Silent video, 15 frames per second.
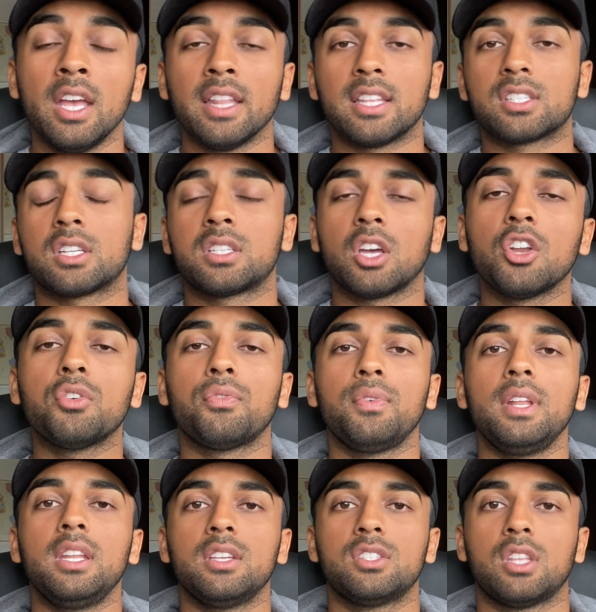There's a ton of
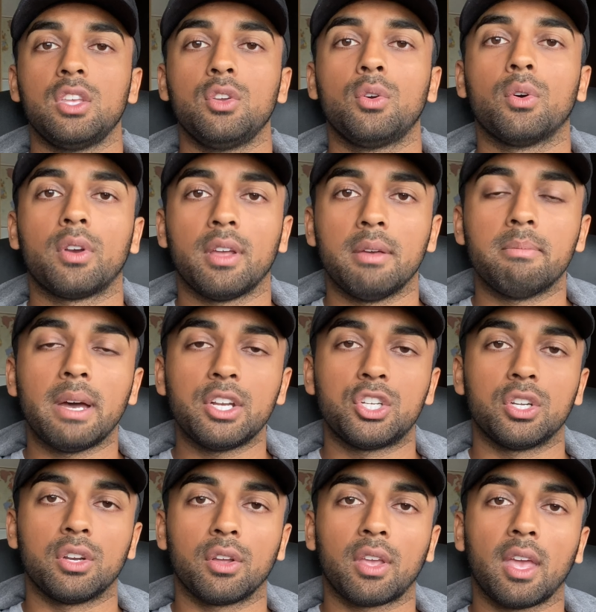feelings that you're going to
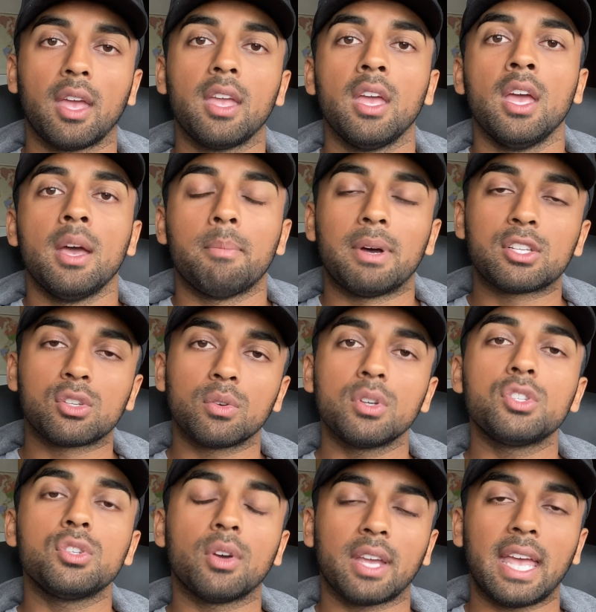imagine, okay? But as long as
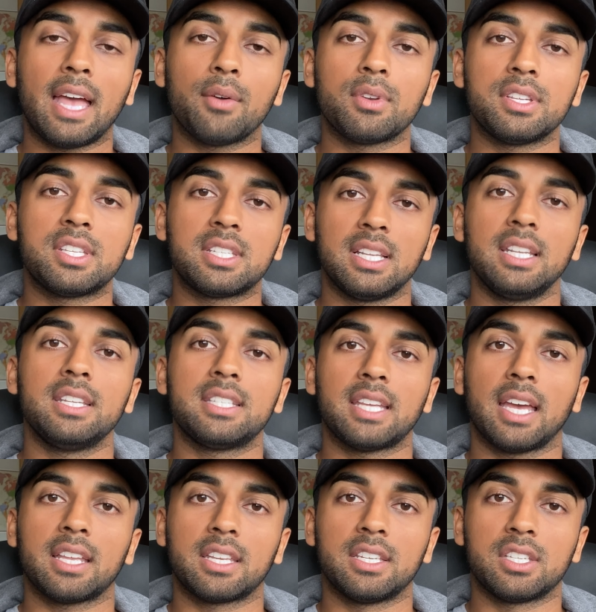your account is still
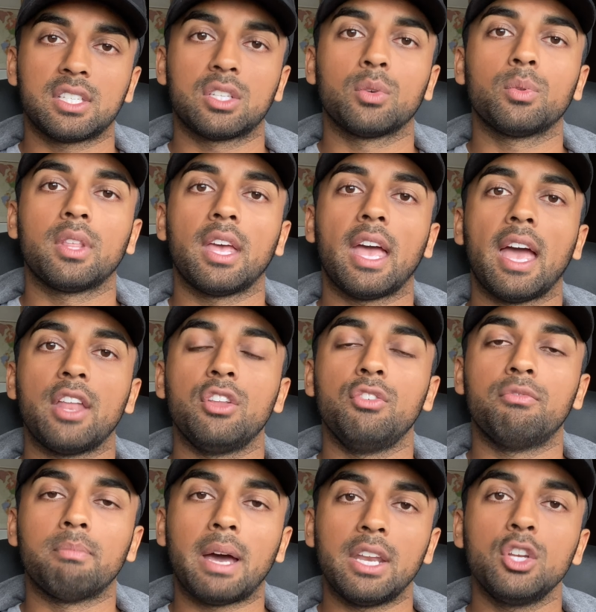intact and is still there and you've
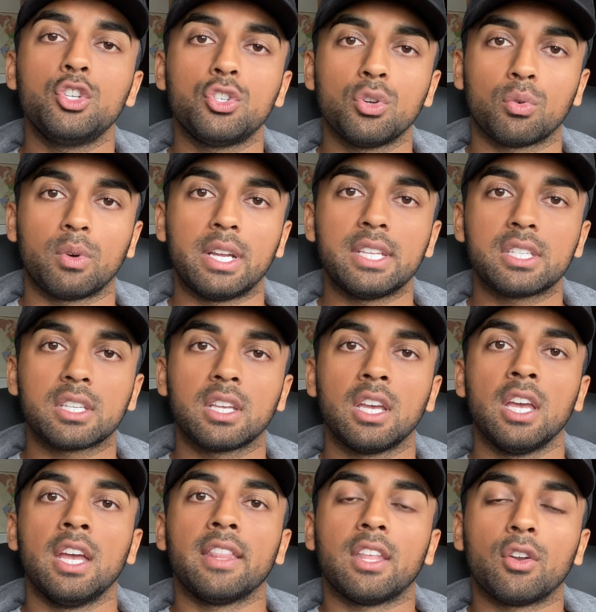managed your risk,
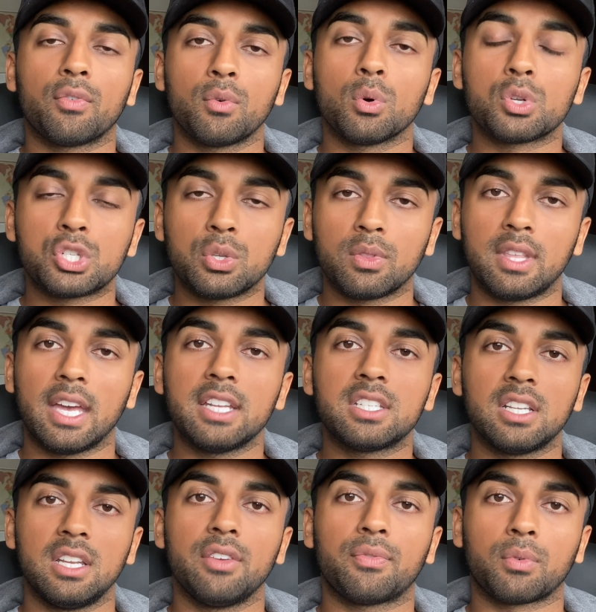then of course you're there to
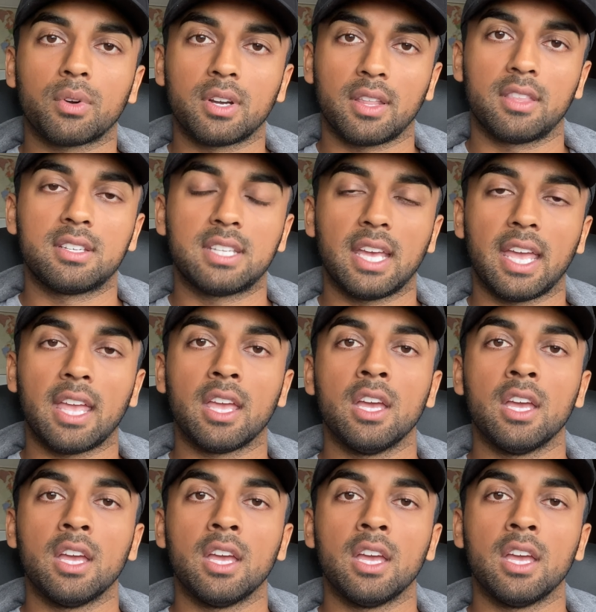live for another day.